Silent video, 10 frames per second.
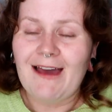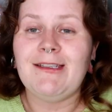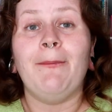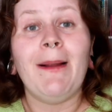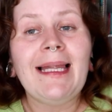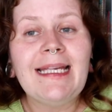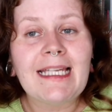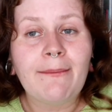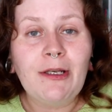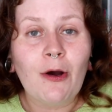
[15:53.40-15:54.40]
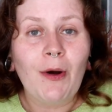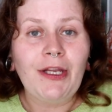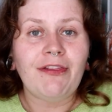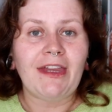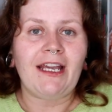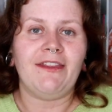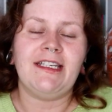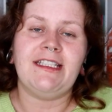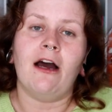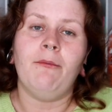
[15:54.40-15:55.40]
Uh, so please let me know what you think of
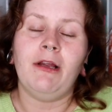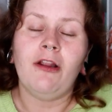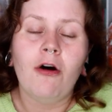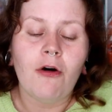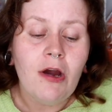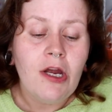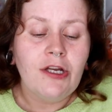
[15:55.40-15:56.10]
this down below.